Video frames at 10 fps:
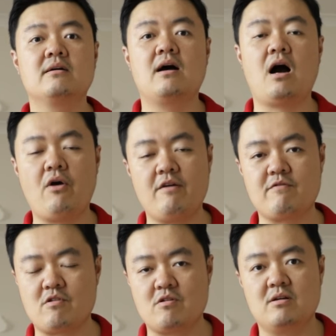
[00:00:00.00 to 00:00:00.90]

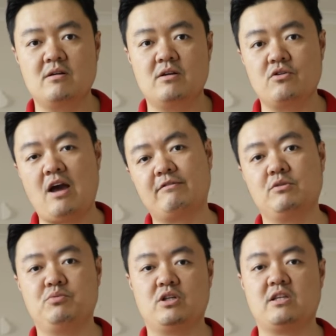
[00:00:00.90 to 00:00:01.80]
However, you have
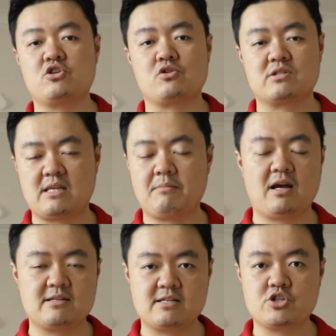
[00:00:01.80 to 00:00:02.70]
to put digital
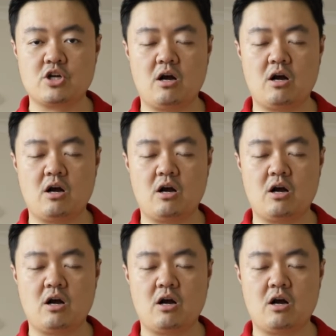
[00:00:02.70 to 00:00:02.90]
stabilization